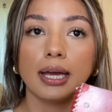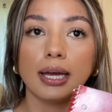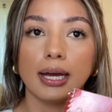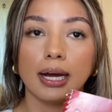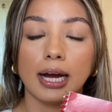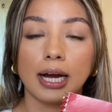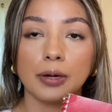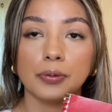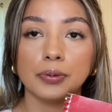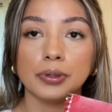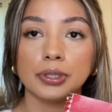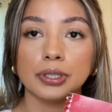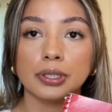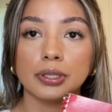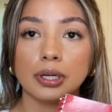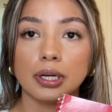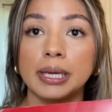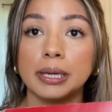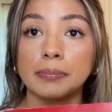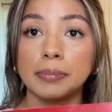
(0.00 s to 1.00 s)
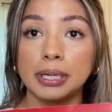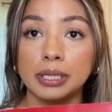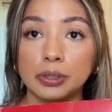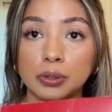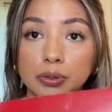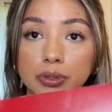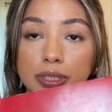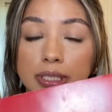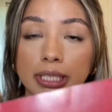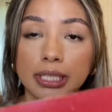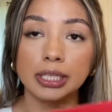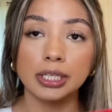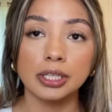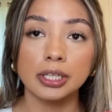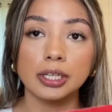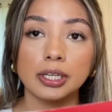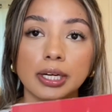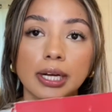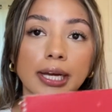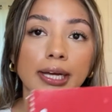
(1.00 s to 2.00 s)
I would make my notes
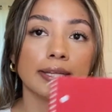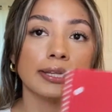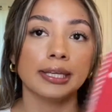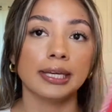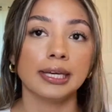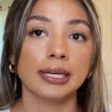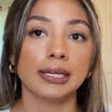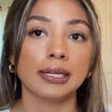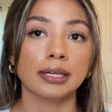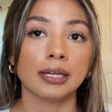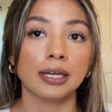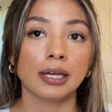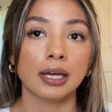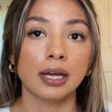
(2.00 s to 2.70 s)
here and then